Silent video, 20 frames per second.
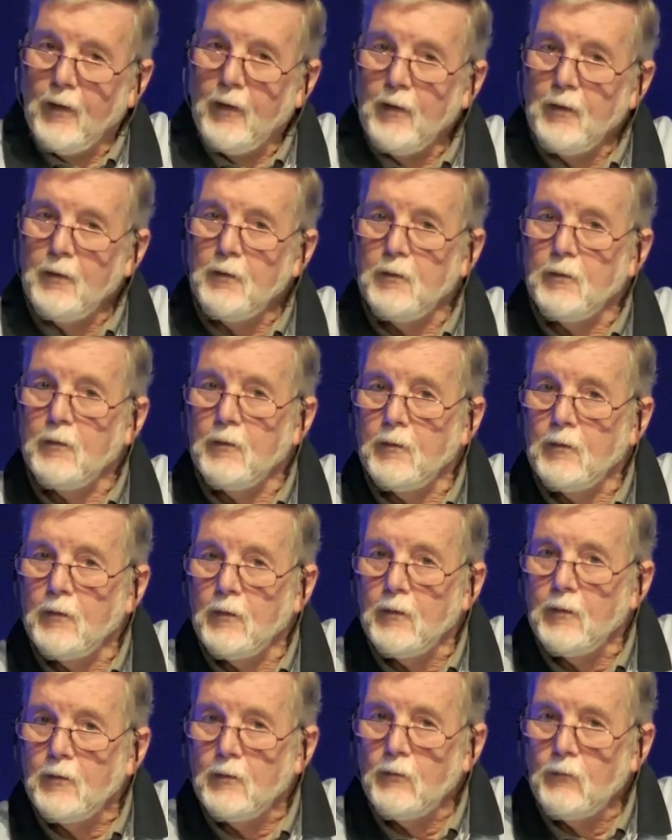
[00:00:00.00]

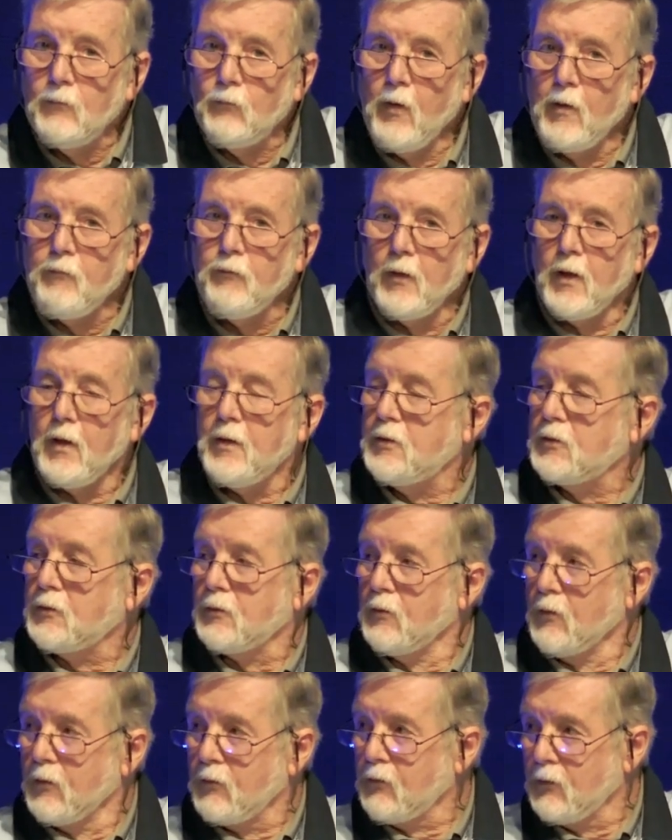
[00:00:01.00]
In
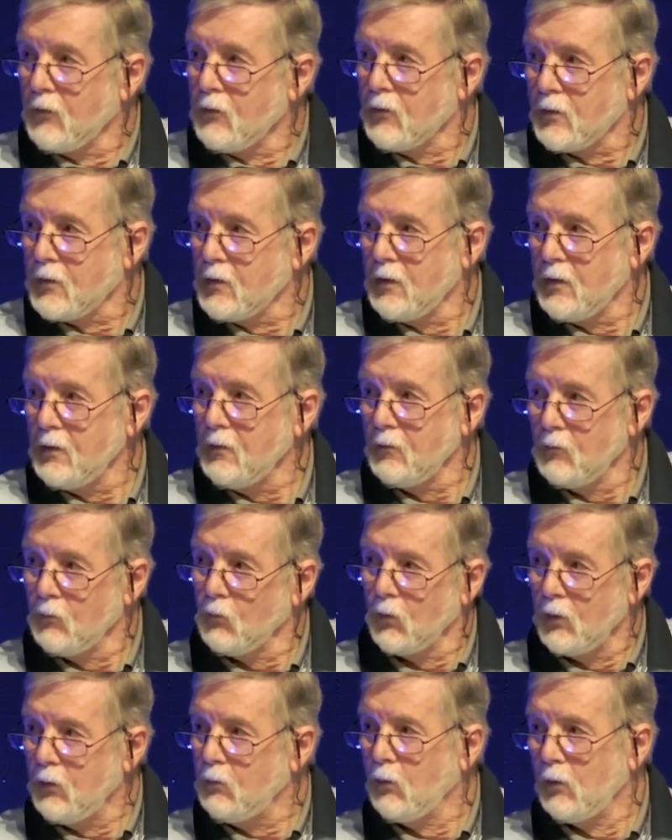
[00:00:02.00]
Revelation 13,
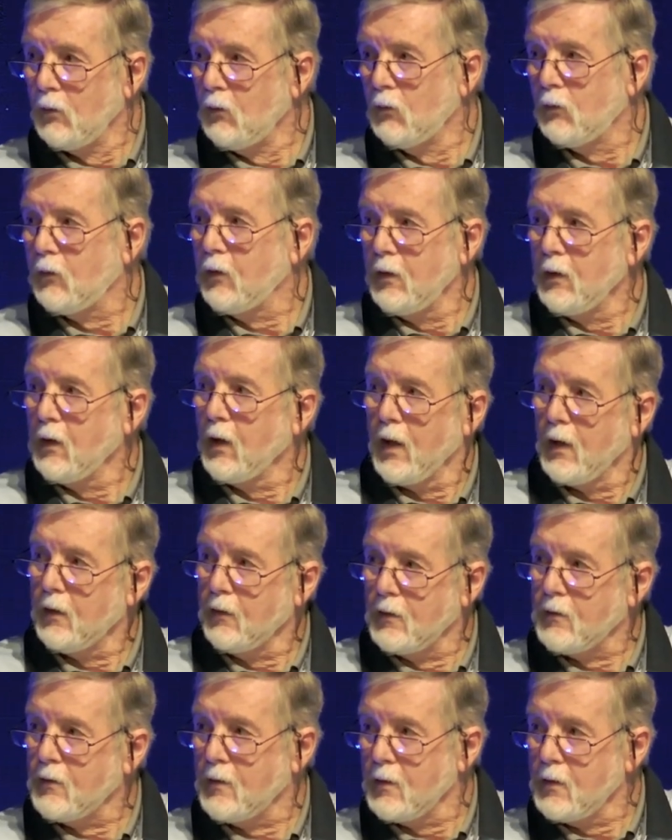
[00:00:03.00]
we were looking
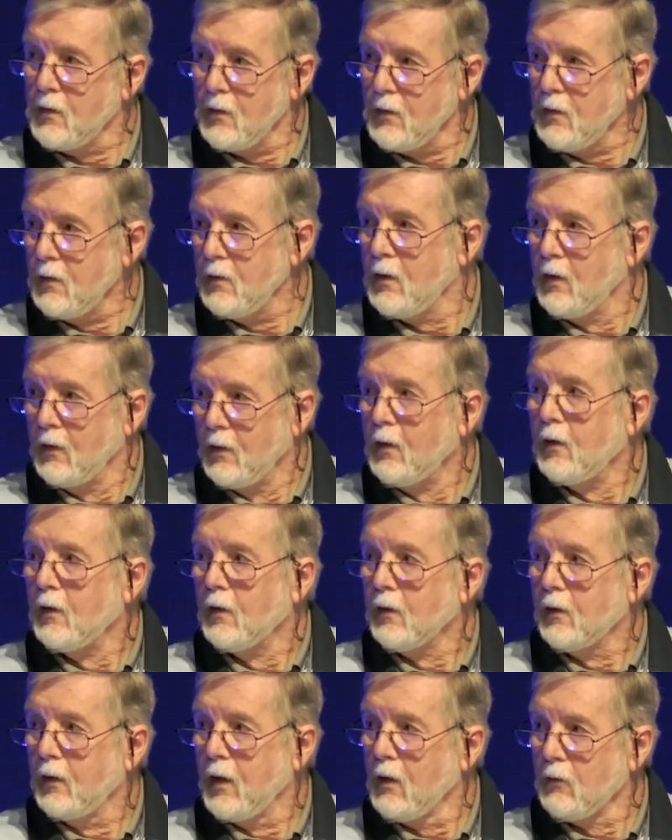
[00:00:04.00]
at the
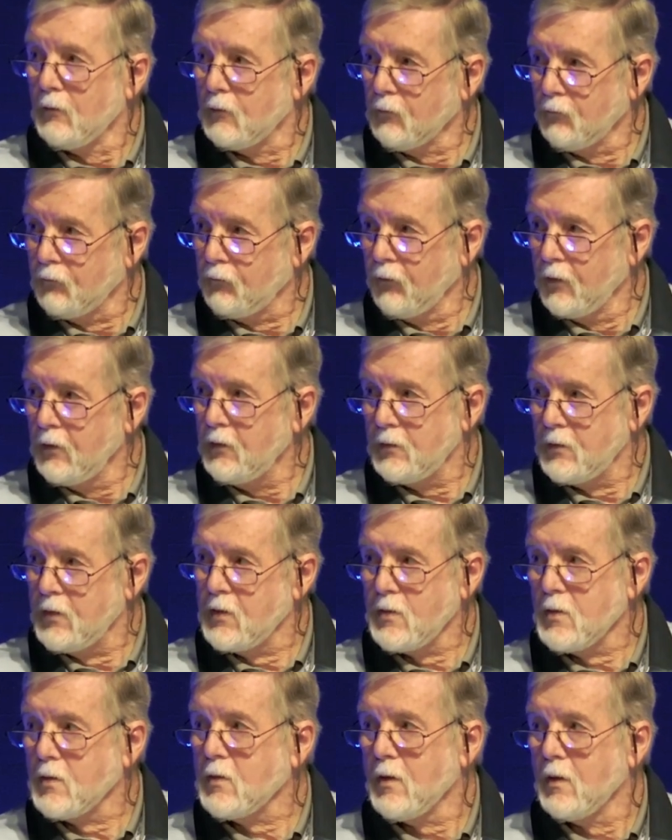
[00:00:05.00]

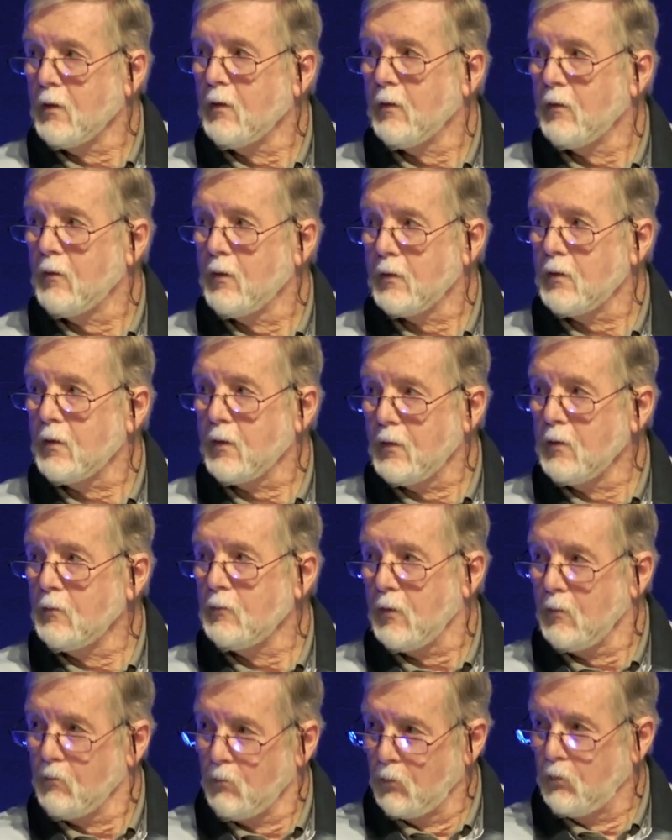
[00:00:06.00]
counterfeits that
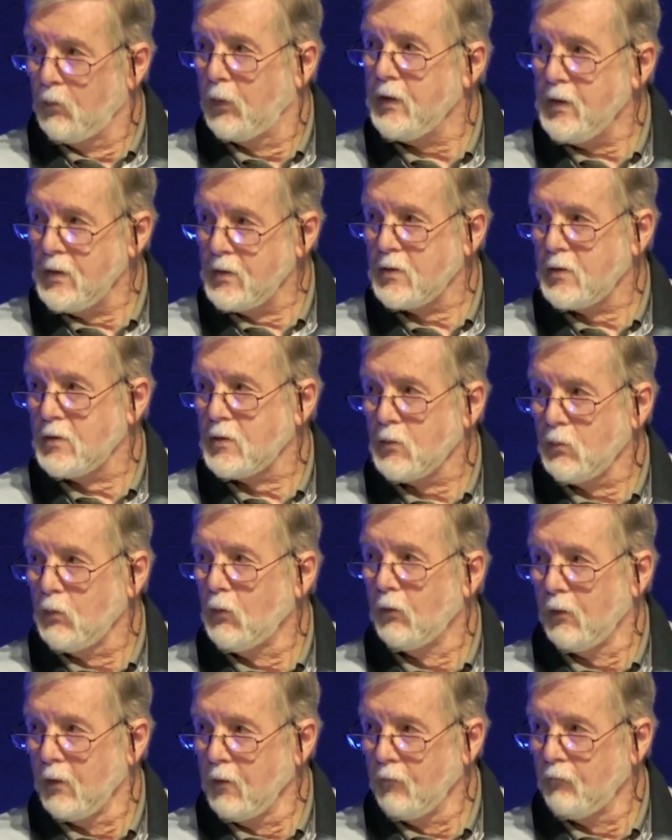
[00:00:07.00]
the beasts
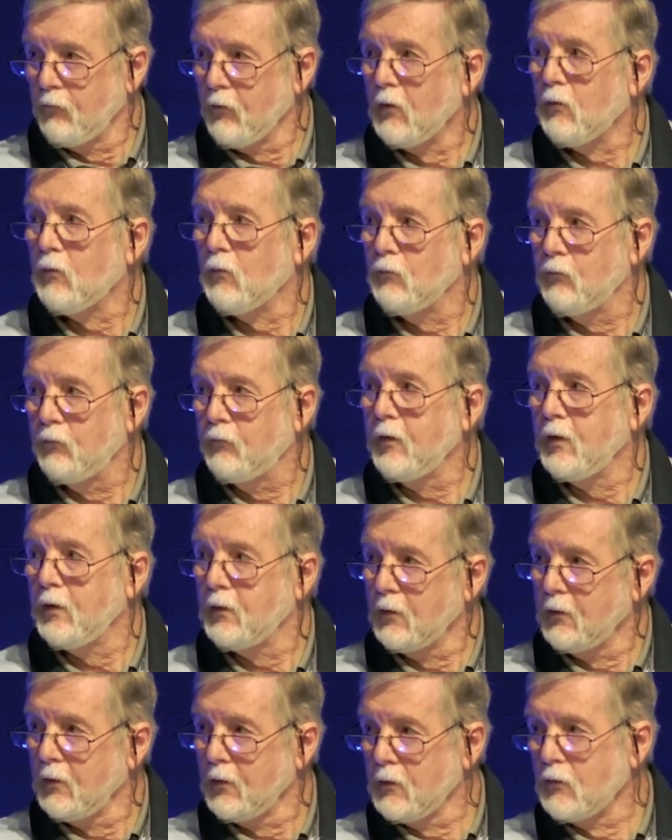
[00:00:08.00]
were involved in
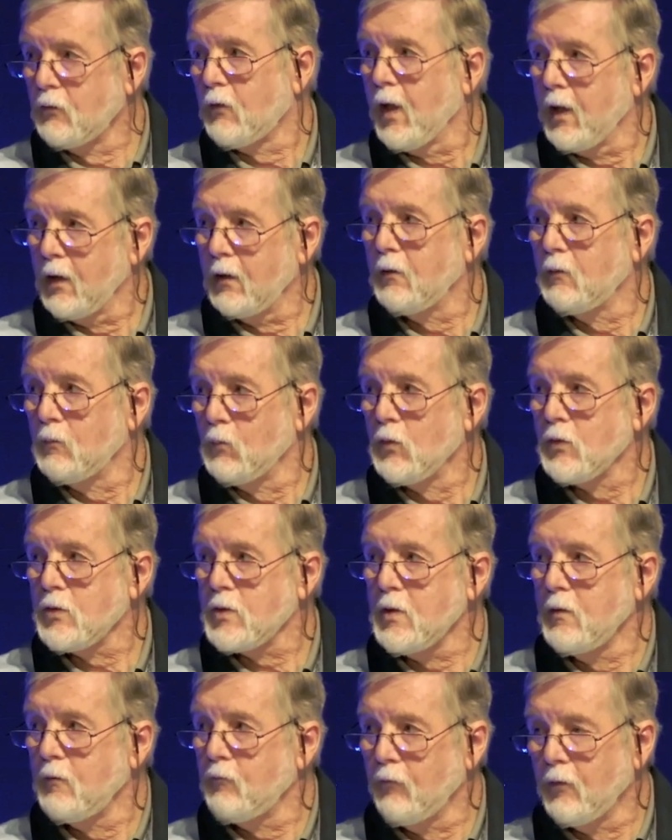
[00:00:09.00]
and the dragon
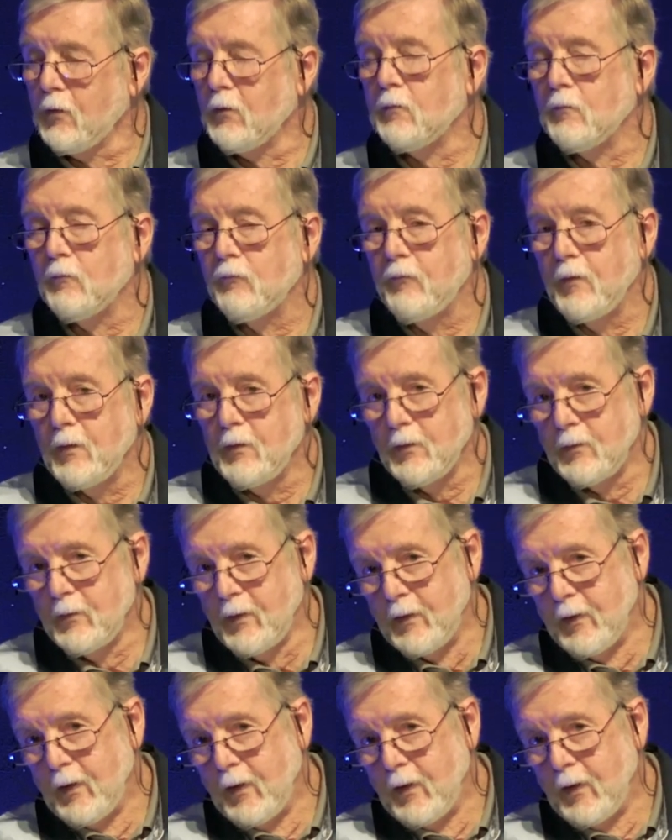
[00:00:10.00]
was involved in.